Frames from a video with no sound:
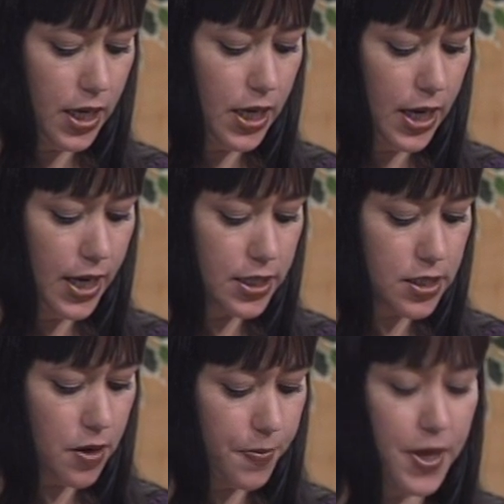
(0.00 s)
It's
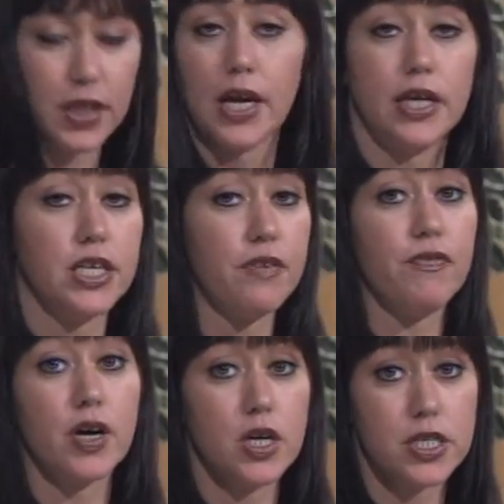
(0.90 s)
something that I take
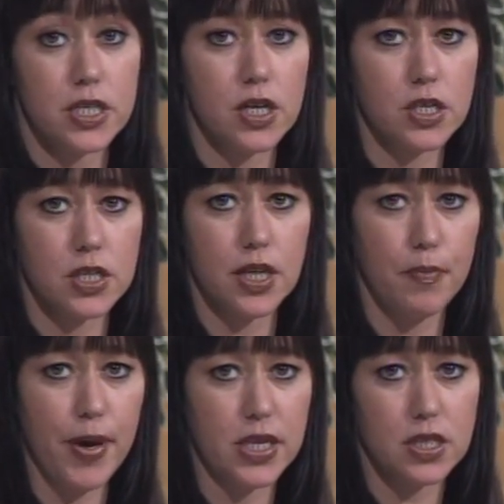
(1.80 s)
very seriously
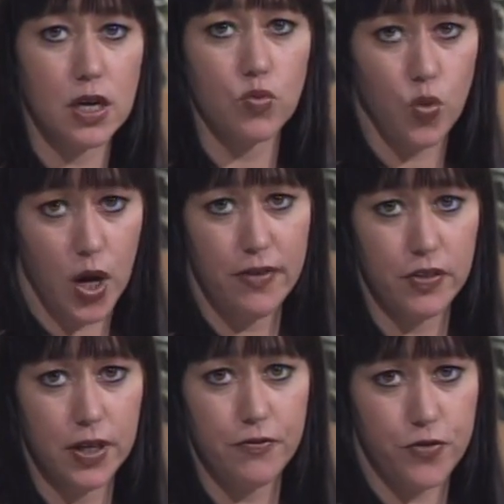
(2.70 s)
based on what I've
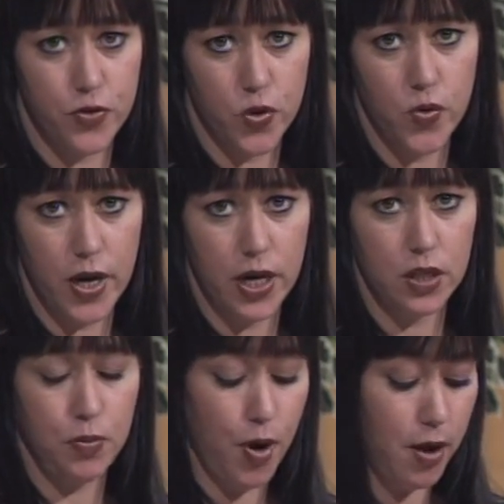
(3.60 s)
lived through and the
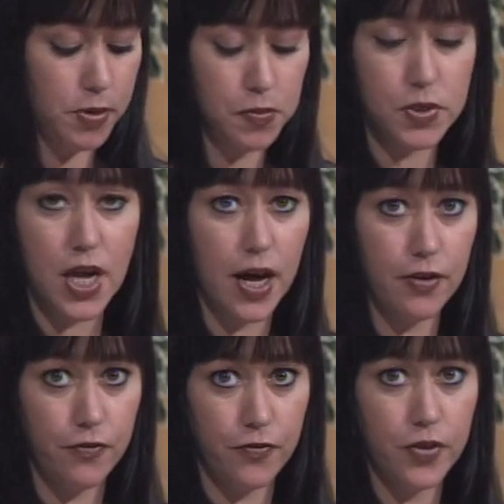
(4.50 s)
problems I've